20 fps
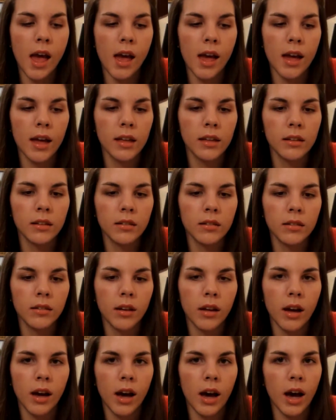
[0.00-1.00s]
And
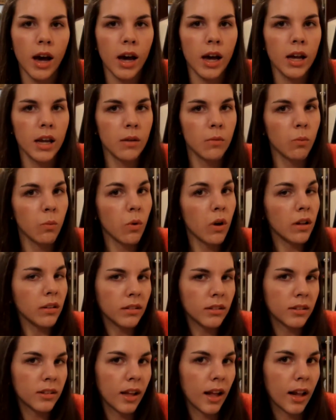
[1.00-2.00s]
I
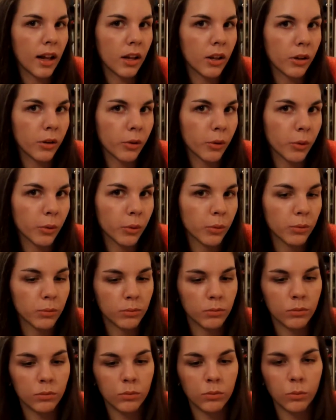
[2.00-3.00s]
won't tell you
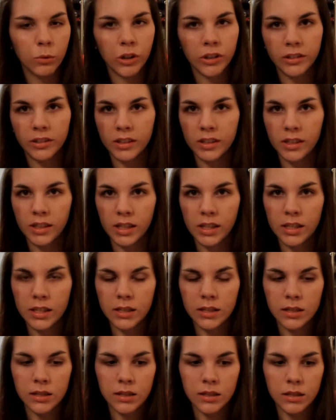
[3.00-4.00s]
what it
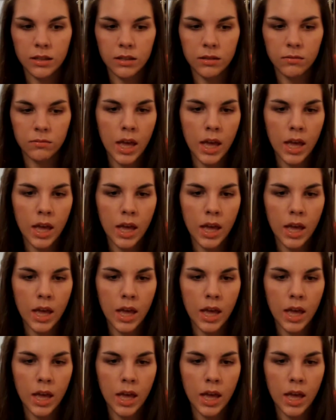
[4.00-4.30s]
is,